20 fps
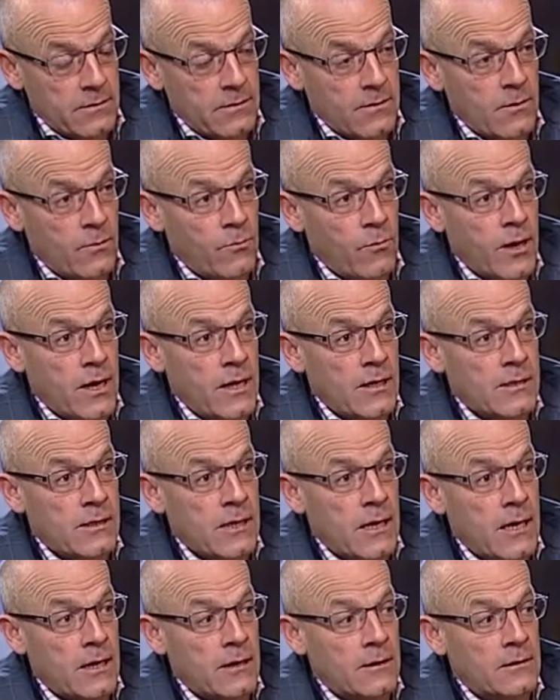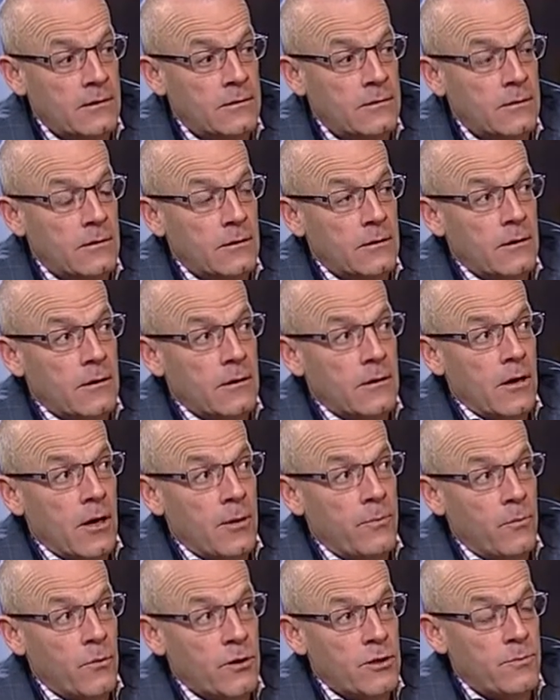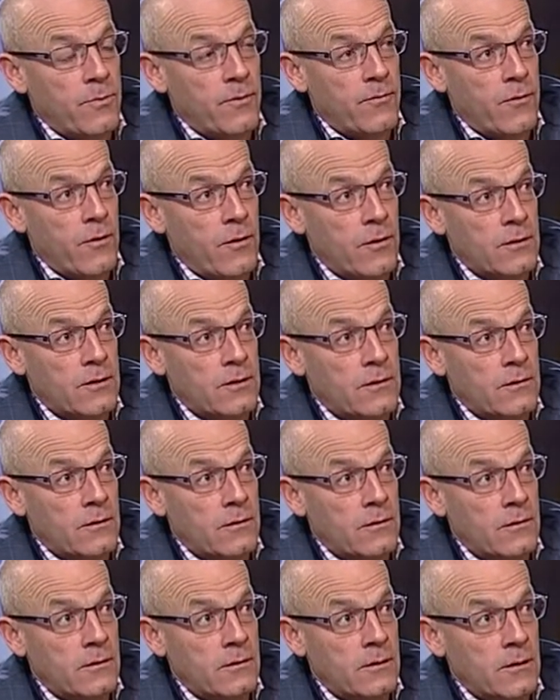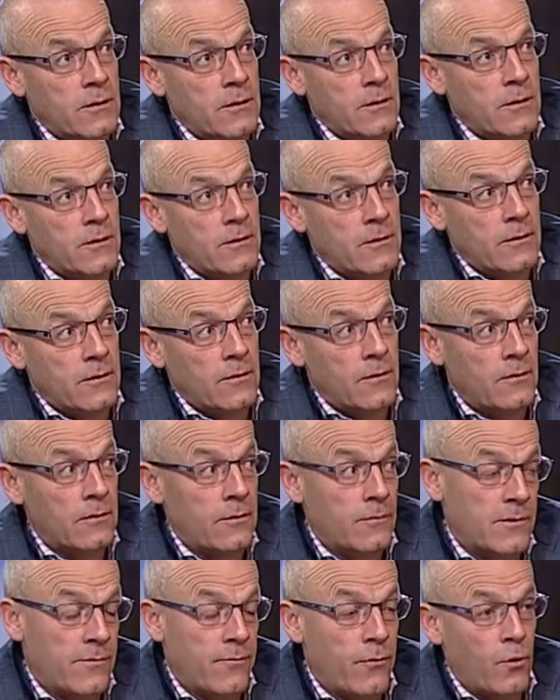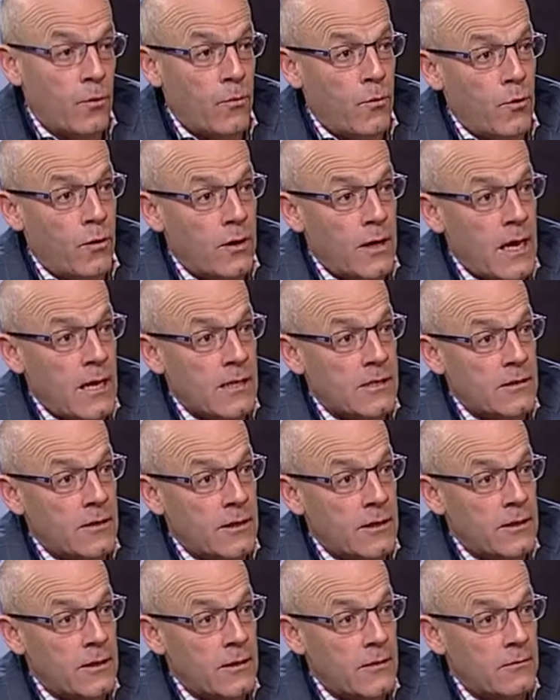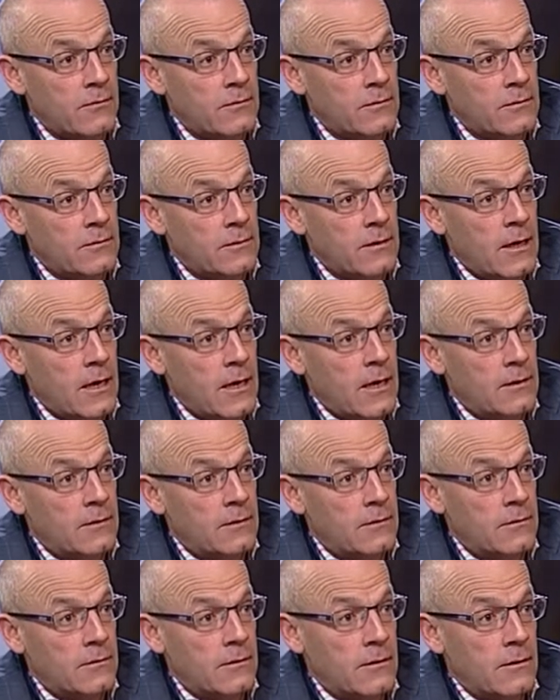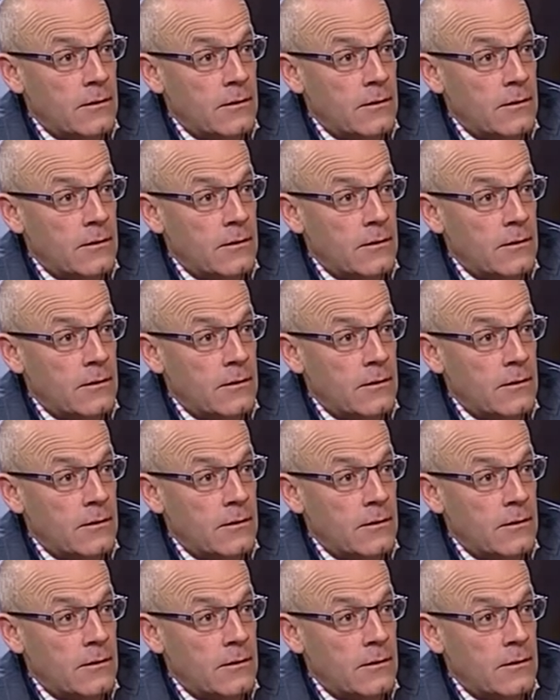some ways, and I'd much prefer to, there was a foal born last night now, and,